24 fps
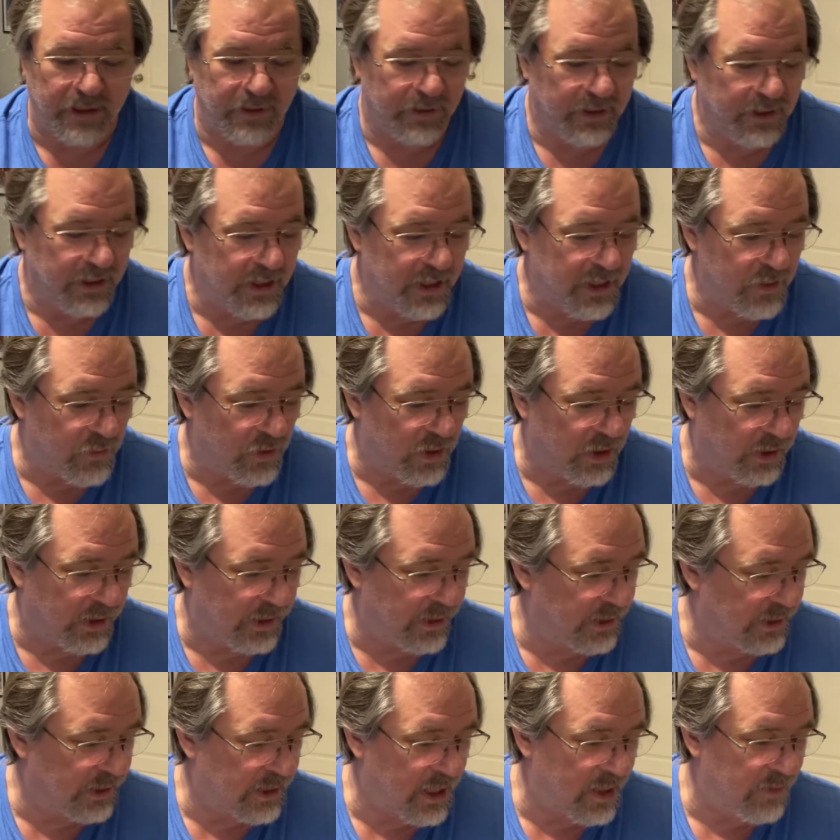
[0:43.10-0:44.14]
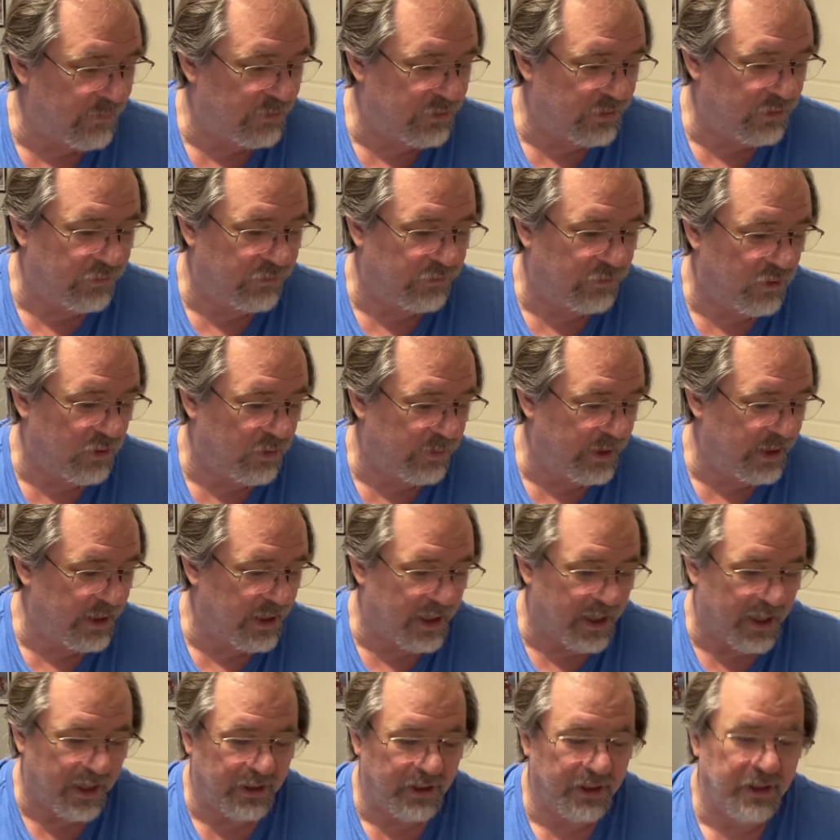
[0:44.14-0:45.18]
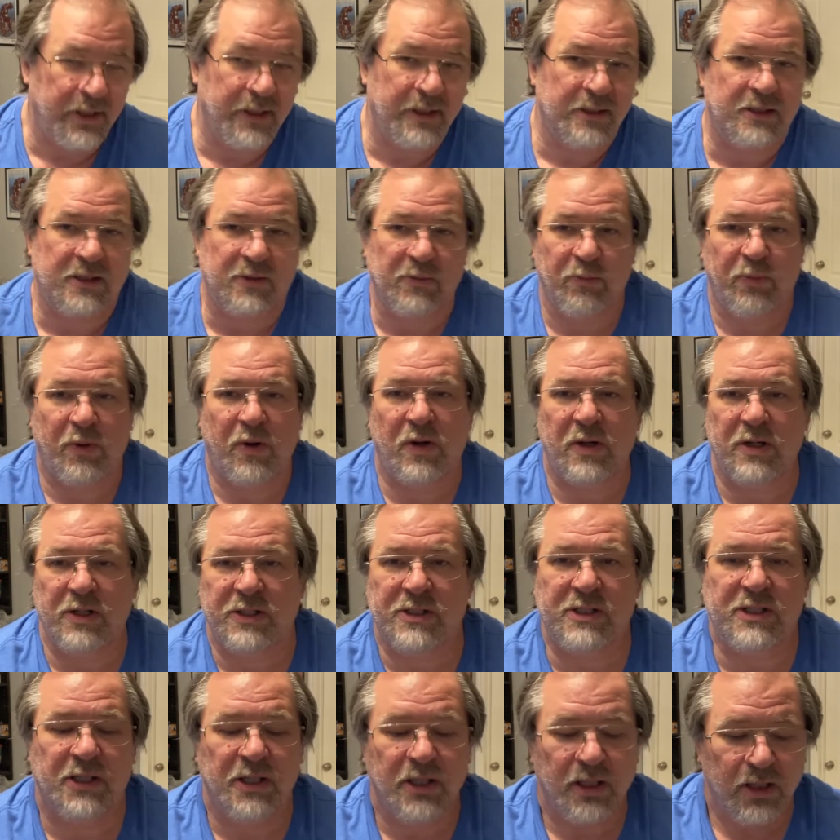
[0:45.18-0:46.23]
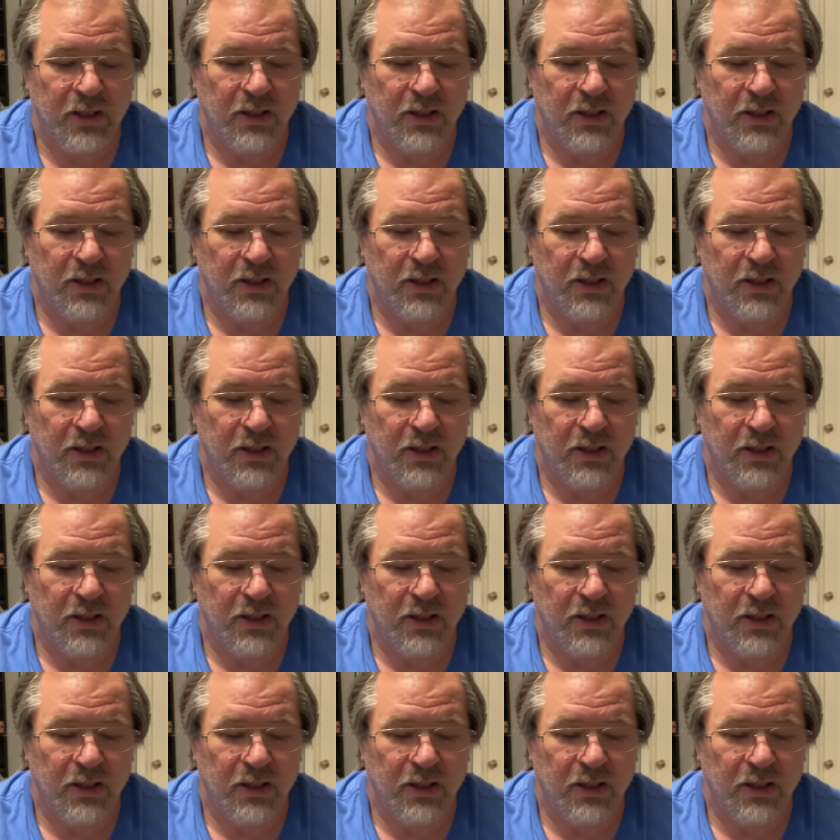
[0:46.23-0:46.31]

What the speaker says: He really came through for me. I needed some parts.